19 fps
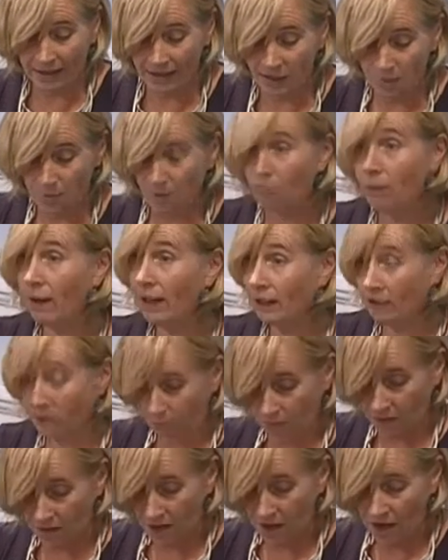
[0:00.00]
is to be
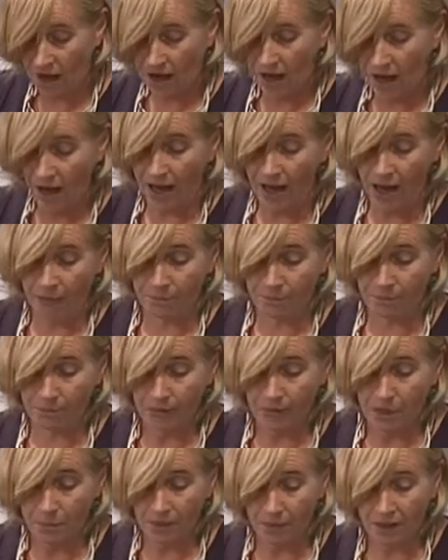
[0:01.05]
welcomed
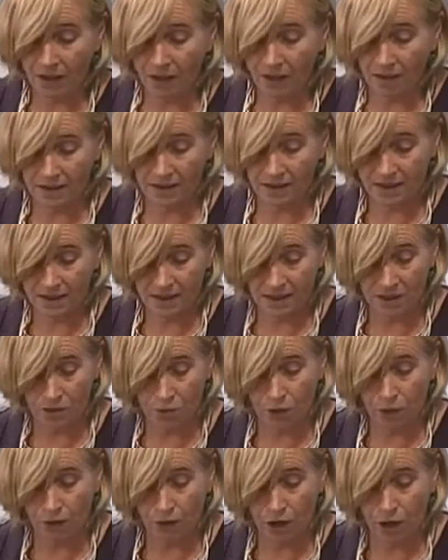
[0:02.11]
because it seeks
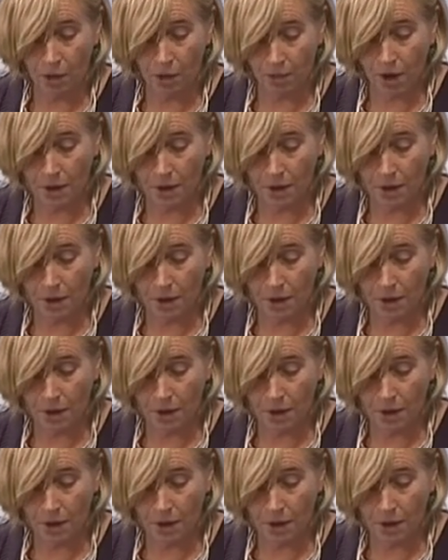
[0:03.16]
to overcome